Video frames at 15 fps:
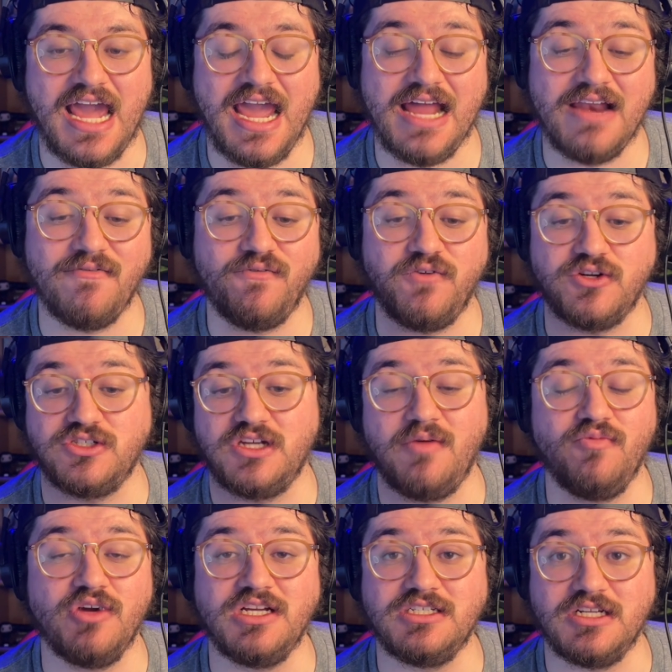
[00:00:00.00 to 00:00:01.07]
and for some
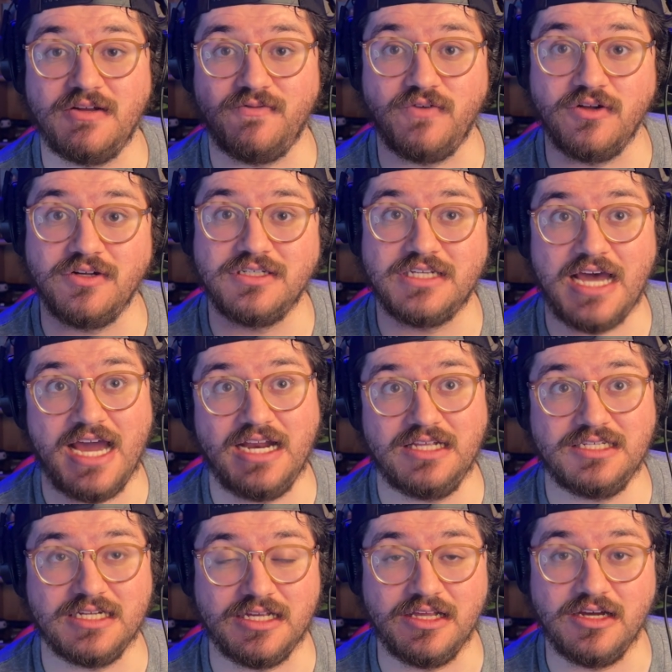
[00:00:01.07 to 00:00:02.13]
reason, if you decided
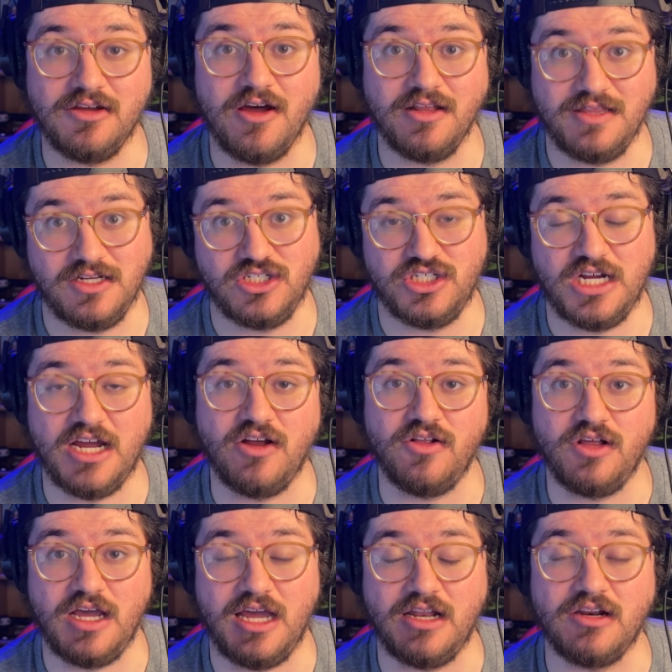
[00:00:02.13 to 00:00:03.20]
to click on this
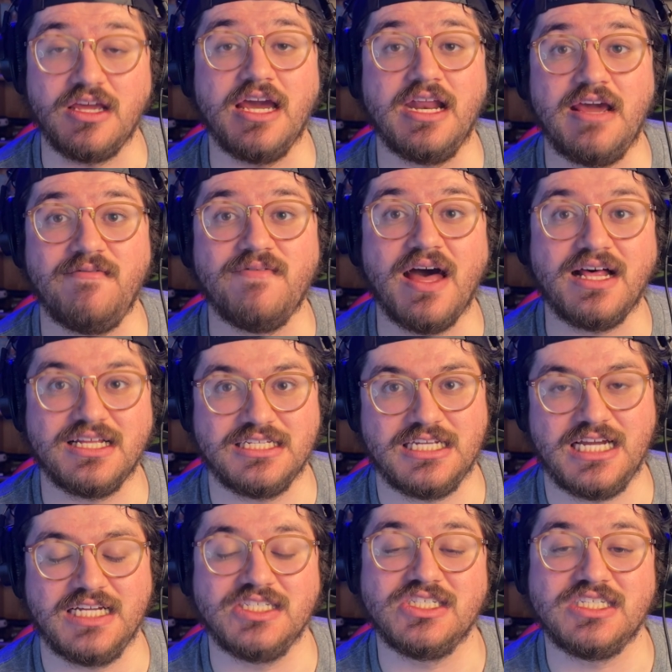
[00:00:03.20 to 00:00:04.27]
channel and get a
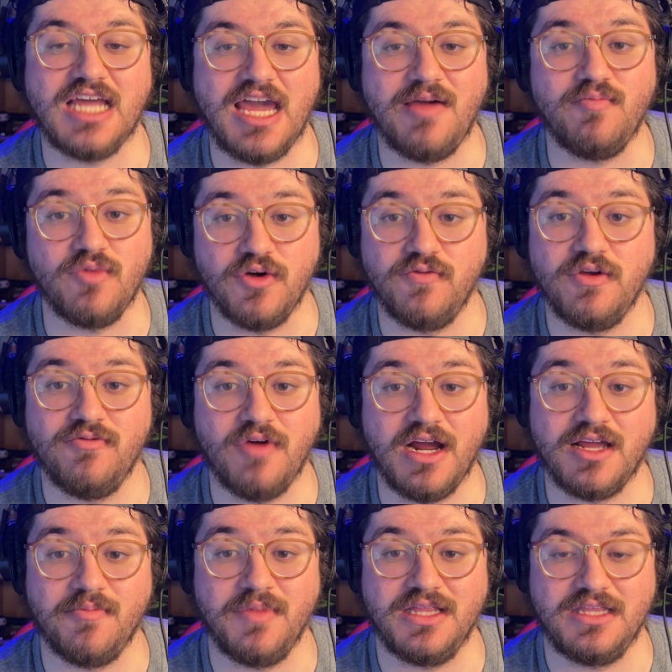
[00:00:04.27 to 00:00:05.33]
Valentine's Day movie
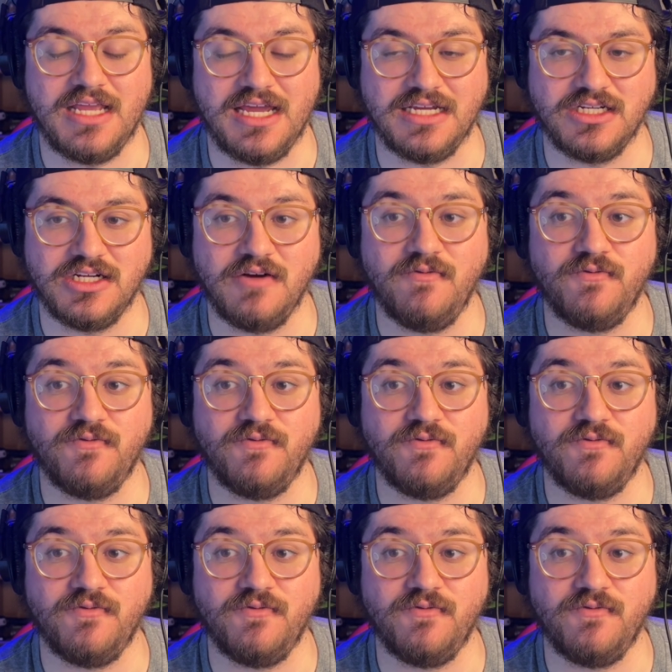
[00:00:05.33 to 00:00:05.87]
recommendation,